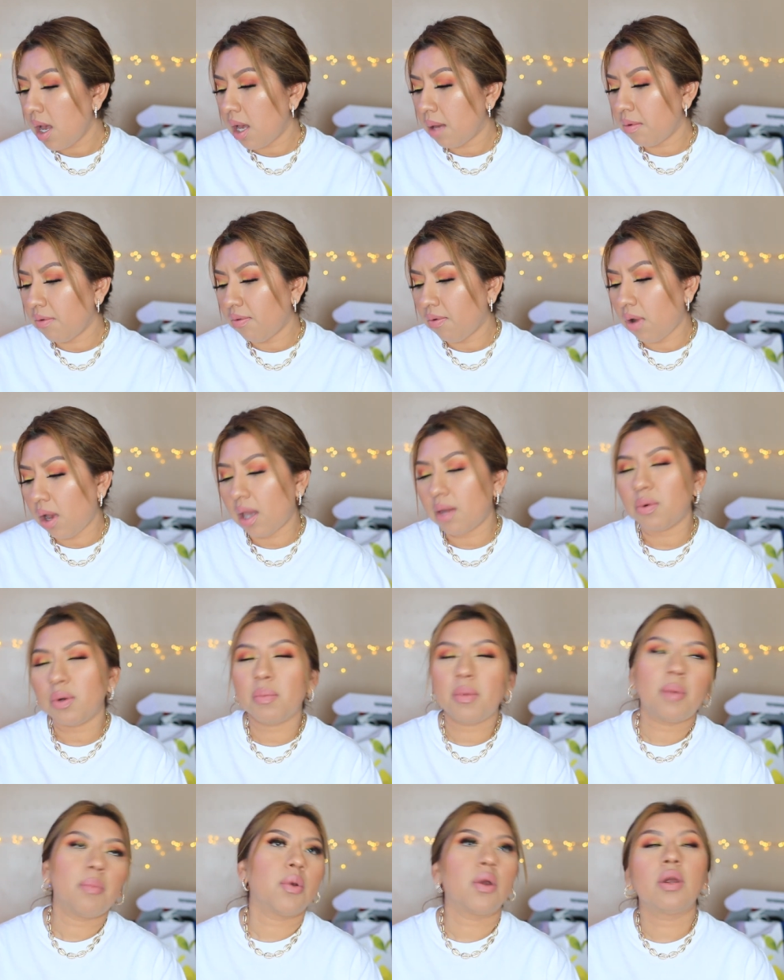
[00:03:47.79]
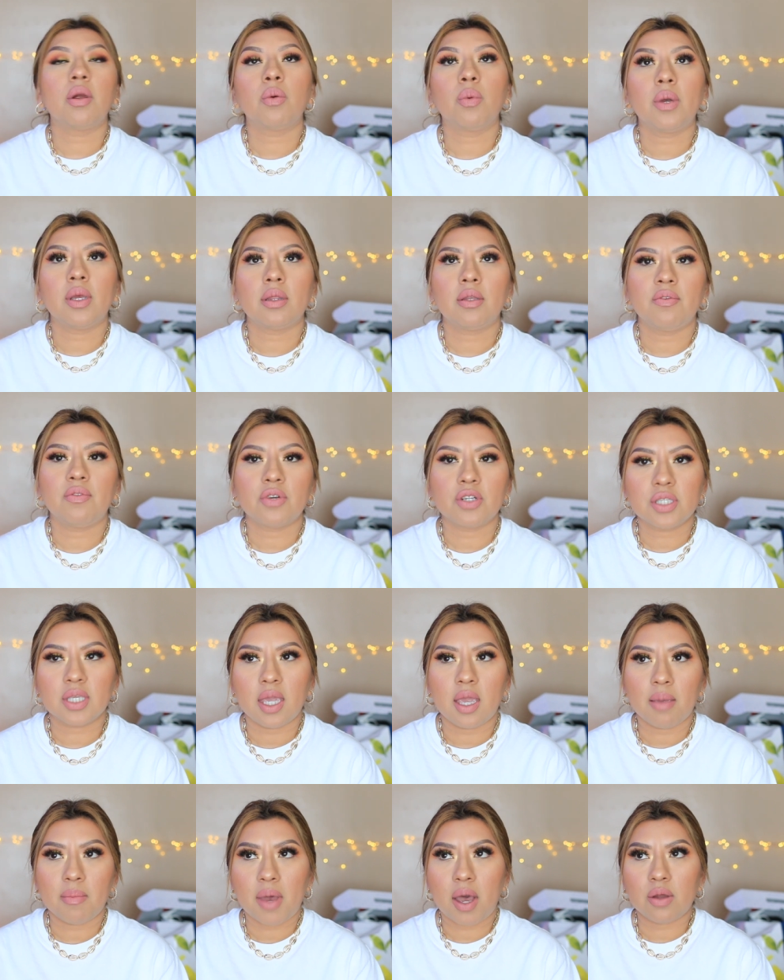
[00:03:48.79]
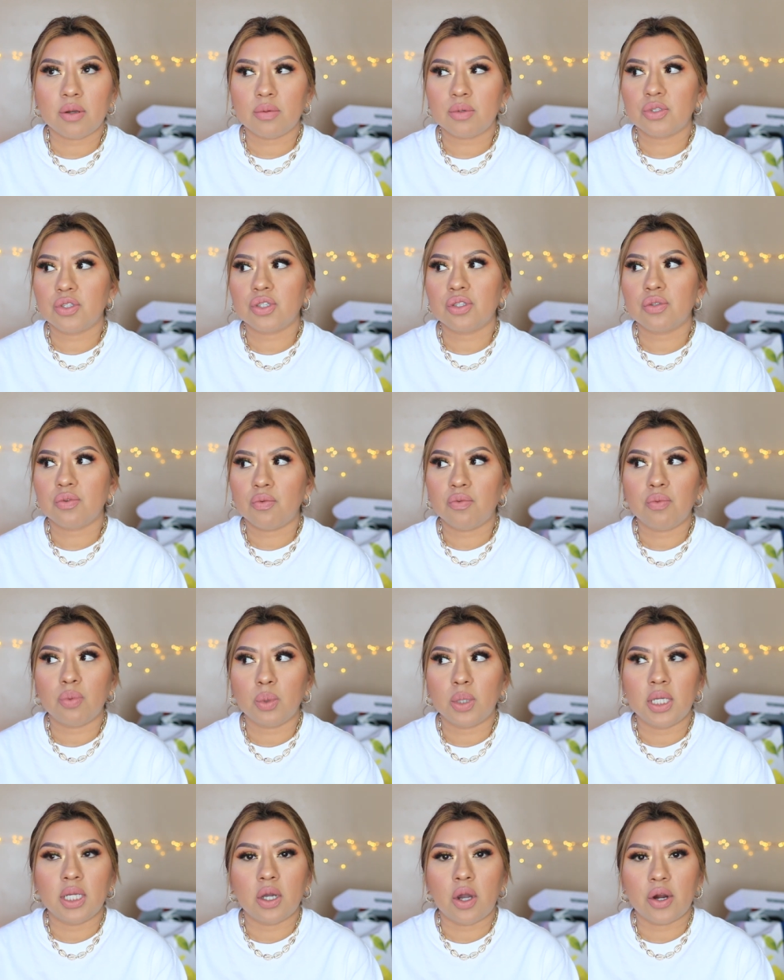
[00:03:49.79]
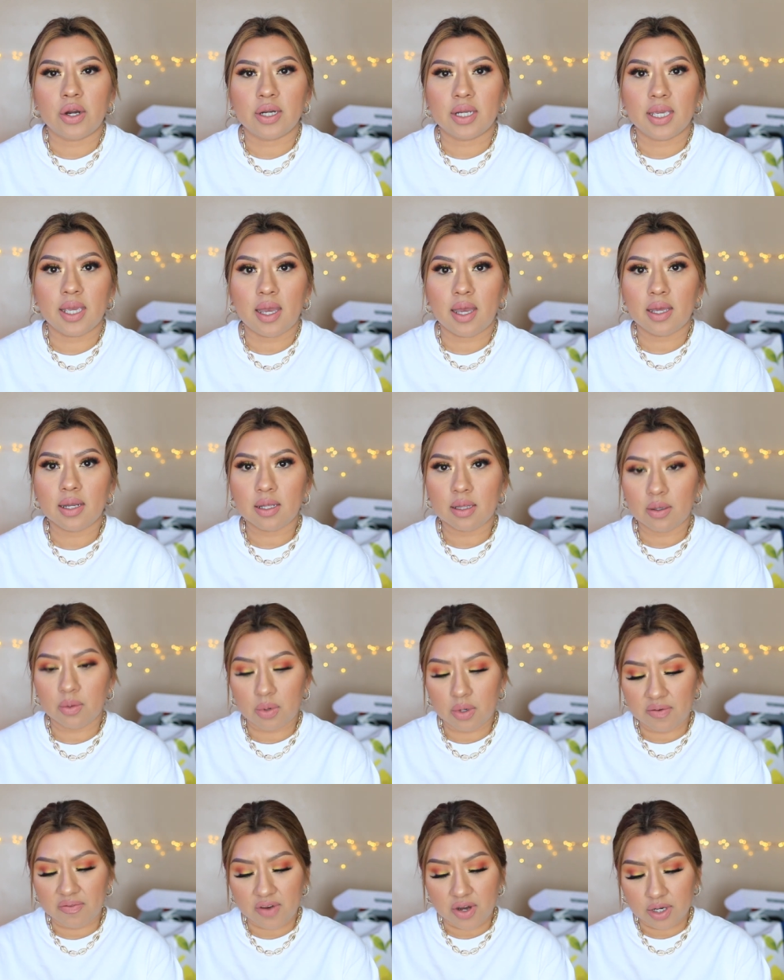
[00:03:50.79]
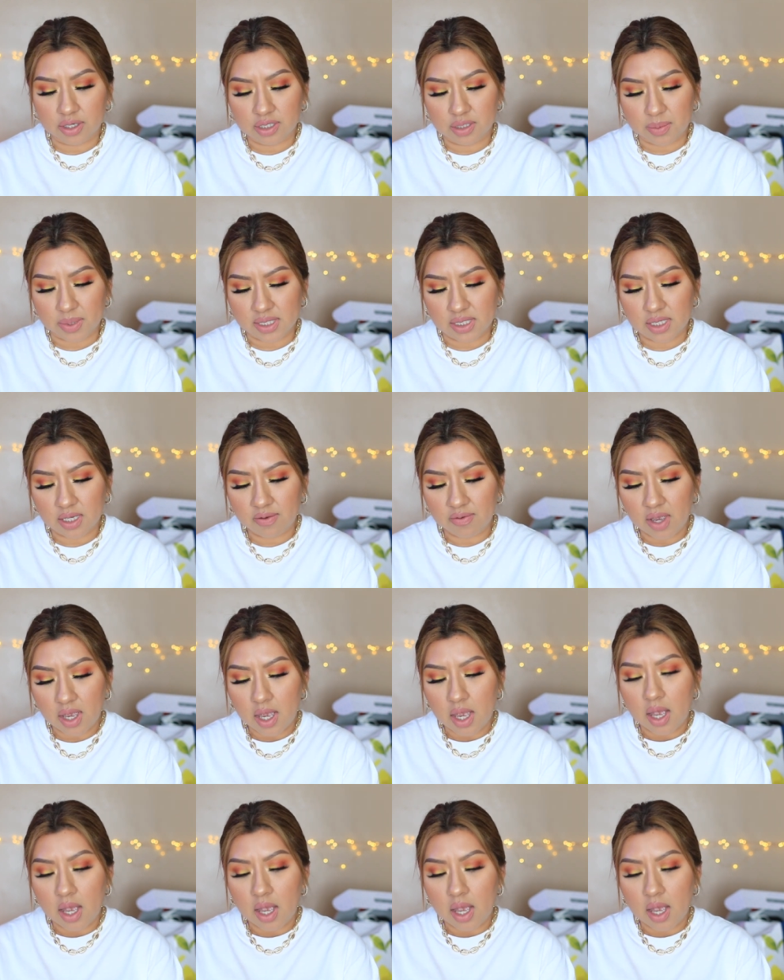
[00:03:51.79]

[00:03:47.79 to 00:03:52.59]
before I remember when they first came out it was just really hard to get and they were very expensive